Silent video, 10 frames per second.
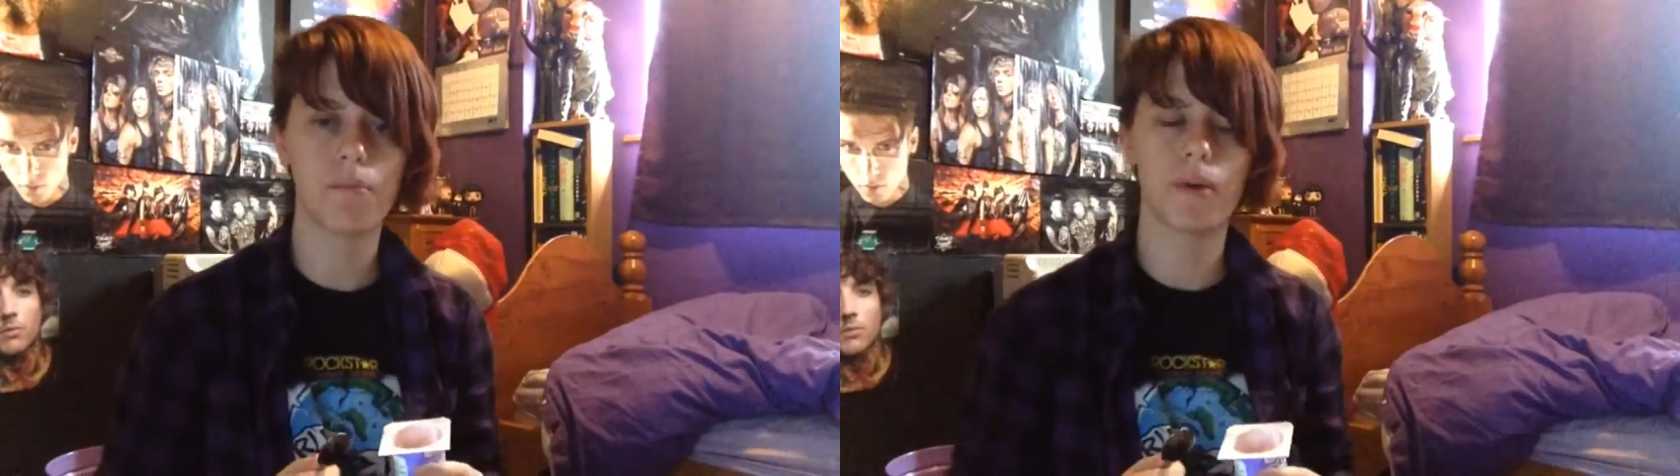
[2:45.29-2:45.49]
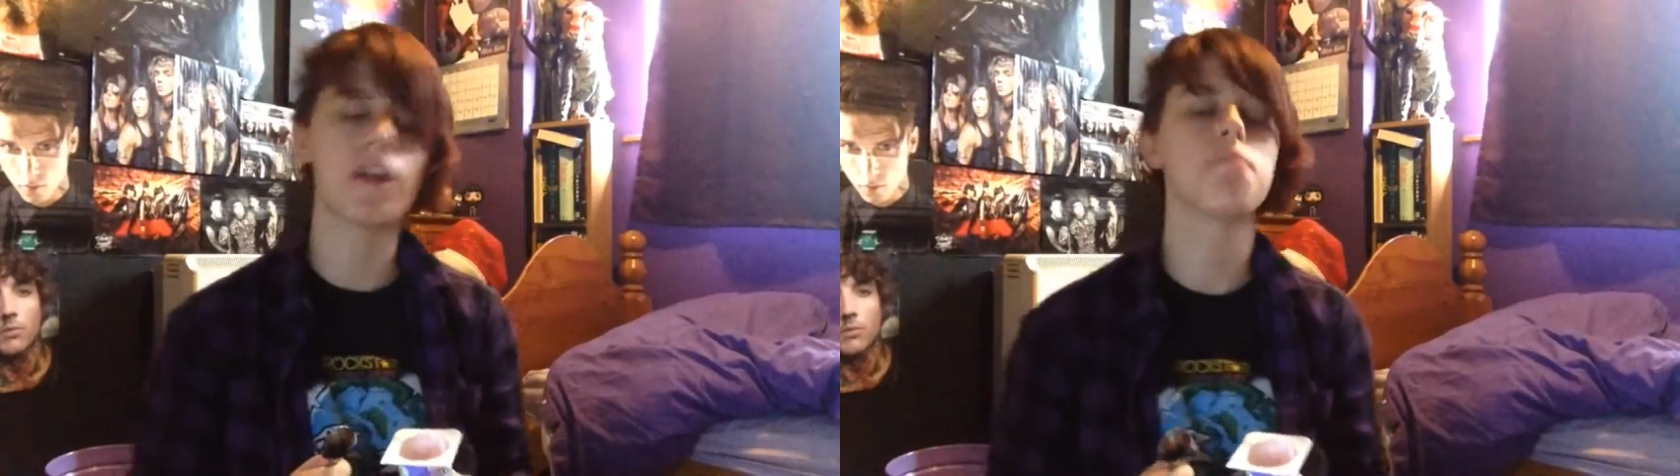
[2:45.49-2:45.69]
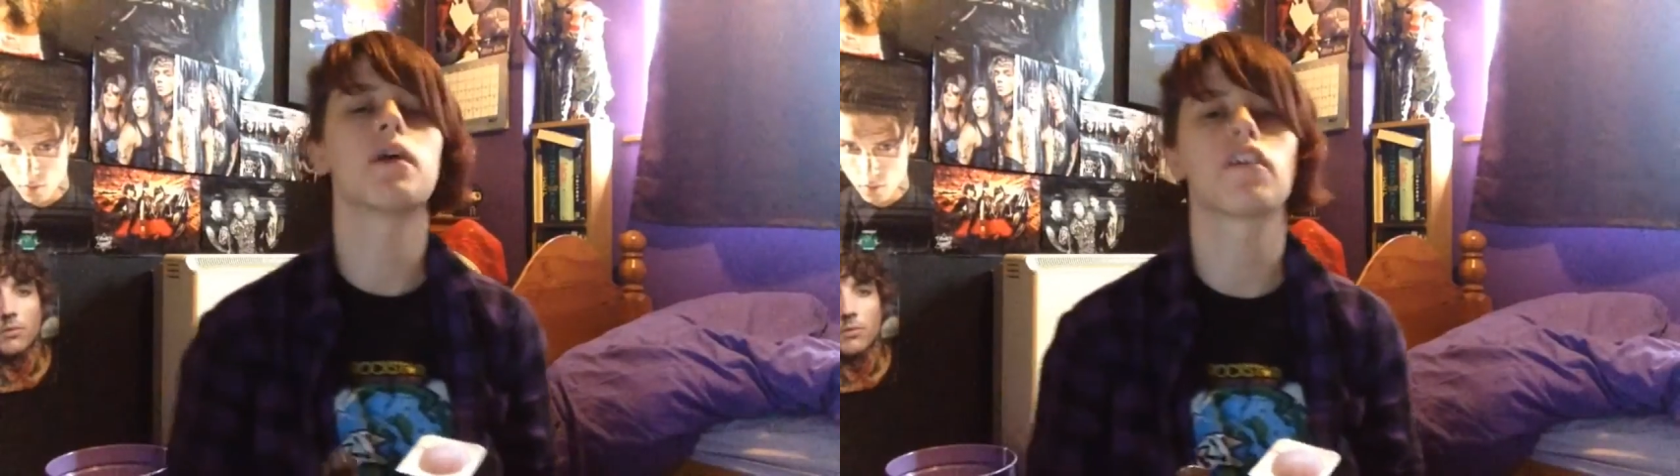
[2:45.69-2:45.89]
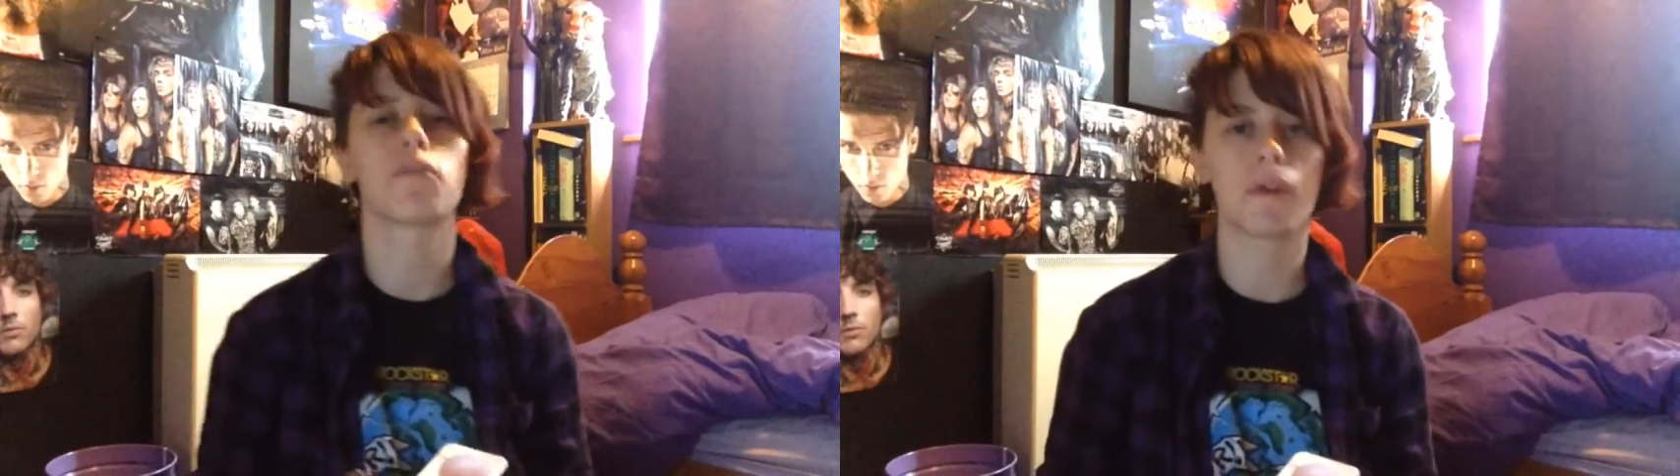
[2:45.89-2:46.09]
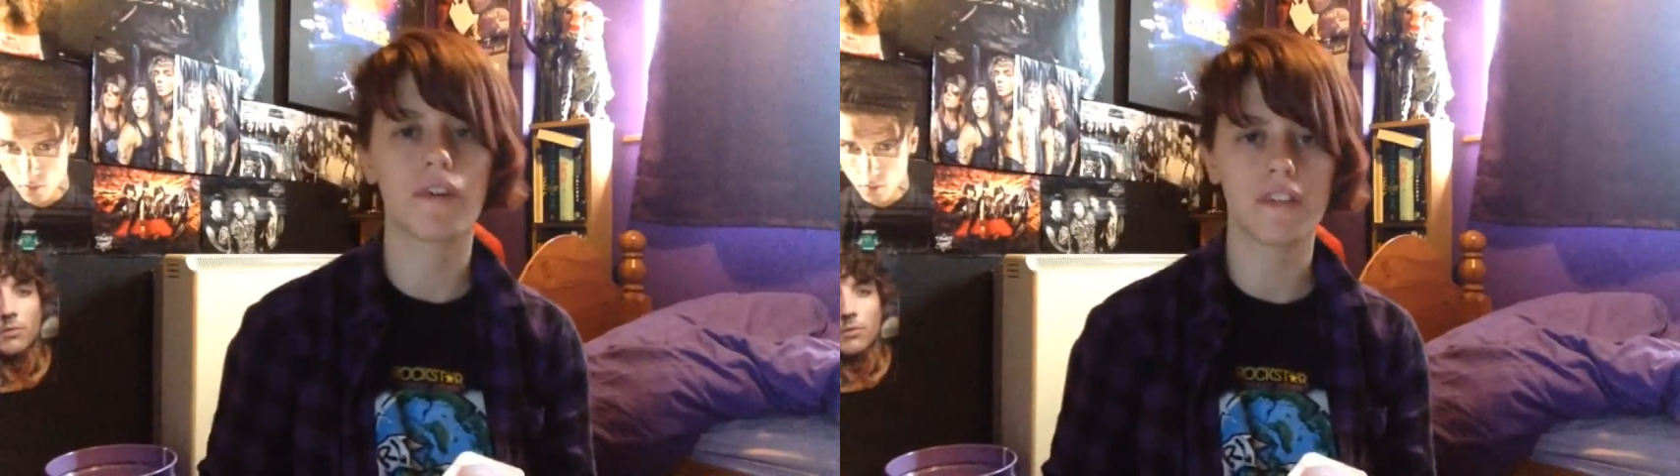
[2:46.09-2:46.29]
but in my
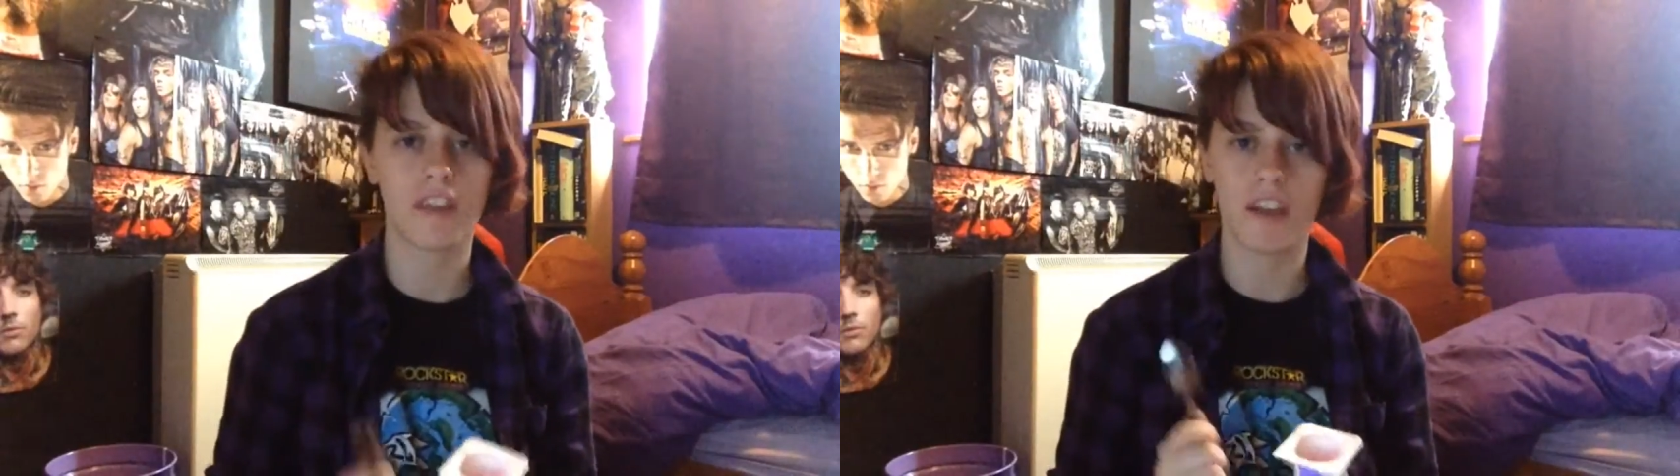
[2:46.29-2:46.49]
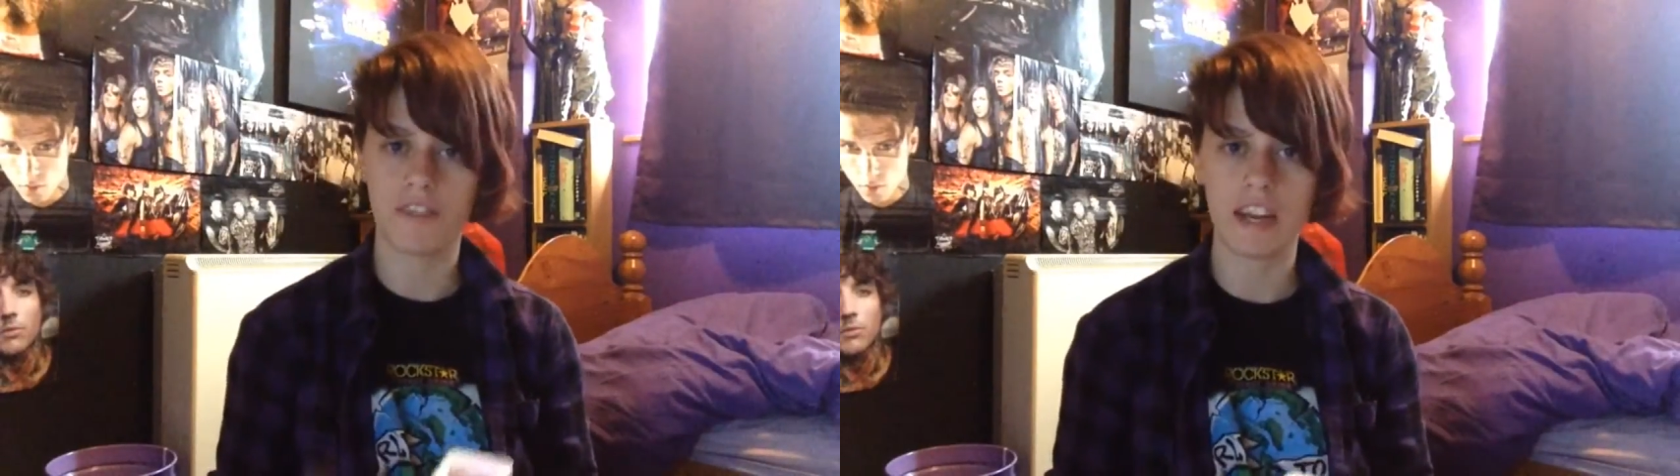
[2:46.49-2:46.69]
experience I've